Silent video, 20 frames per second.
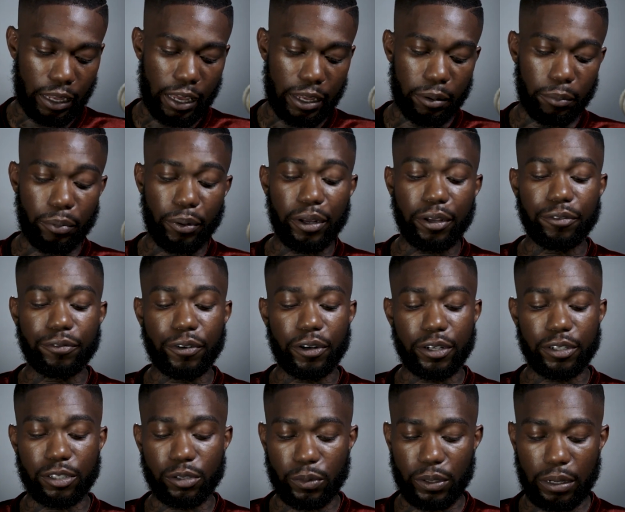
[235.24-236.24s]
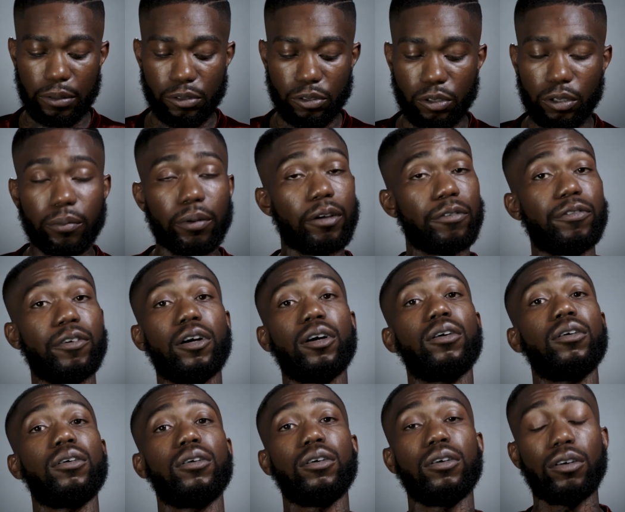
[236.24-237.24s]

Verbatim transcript: I had a brain fart. to what I was doing on my phone.